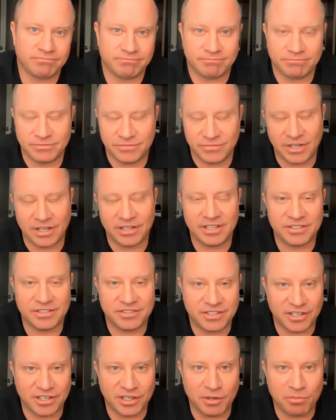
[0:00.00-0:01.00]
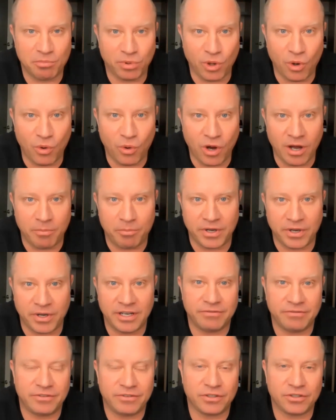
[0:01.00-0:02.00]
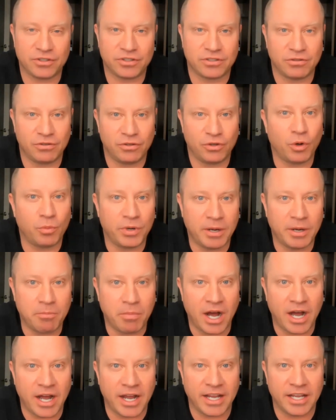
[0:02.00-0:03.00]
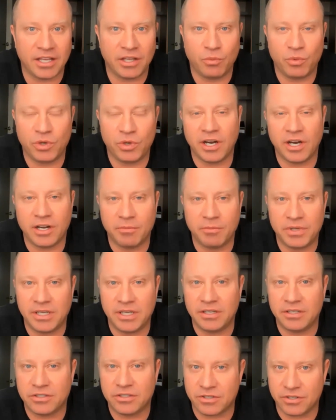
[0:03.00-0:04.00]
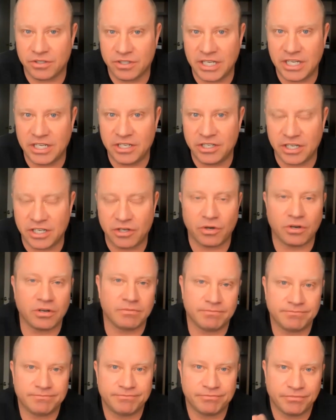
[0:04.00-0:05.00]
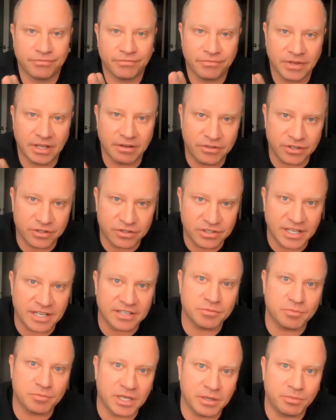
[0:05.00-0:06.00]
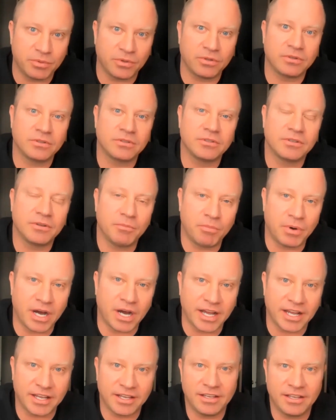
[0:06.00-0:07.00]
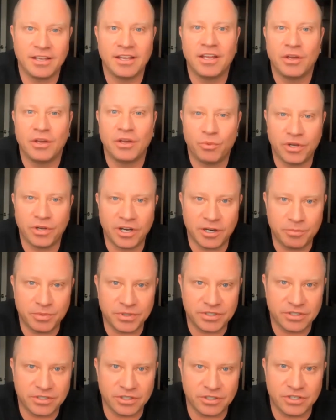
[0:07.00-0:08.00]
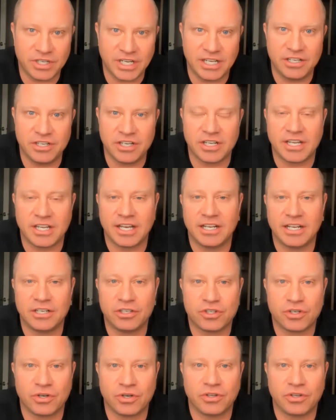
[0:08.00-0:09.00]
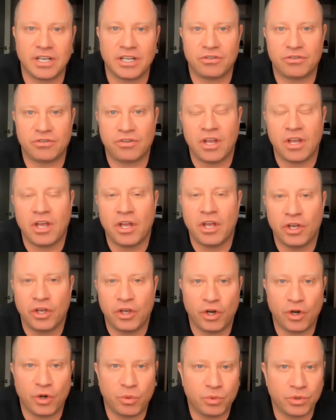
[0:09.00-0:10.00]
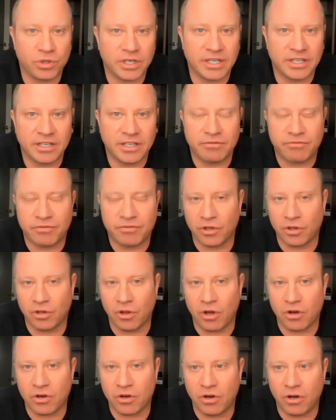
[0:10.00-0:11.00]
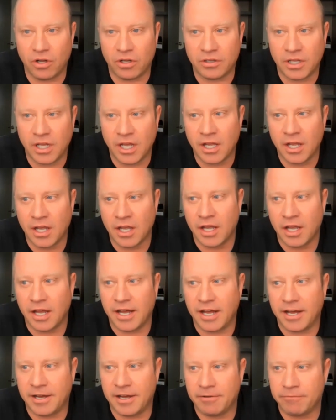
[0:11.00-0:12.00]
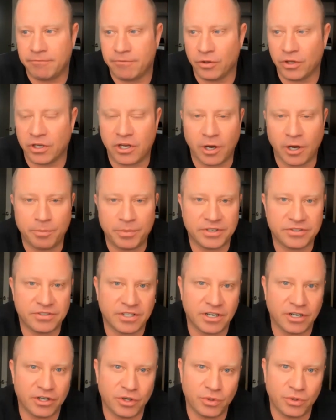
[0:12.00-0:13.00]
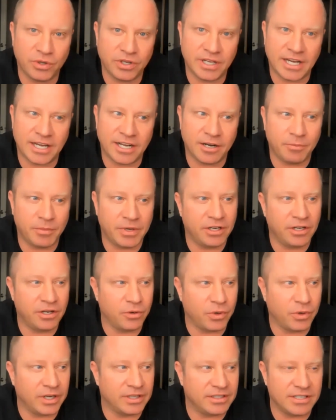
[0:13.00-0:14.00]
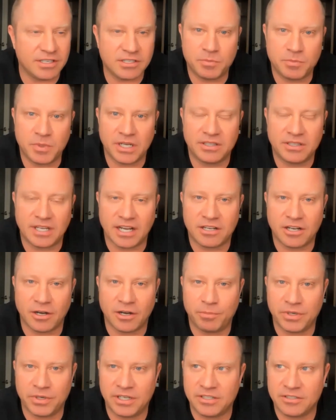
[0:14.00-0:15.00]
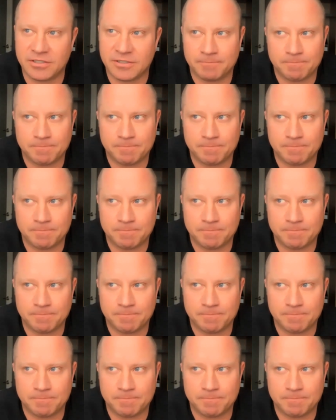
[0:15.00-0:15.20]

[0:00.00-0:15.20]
not necessarily blow up, but if there's nobody buying, we got to be strategic, or if there's less people buying, we got to be strategic and ensure that, you know, we're in it for the long haul. Uh, for the companies that are doing that, I mean, you know what, these big tech companies,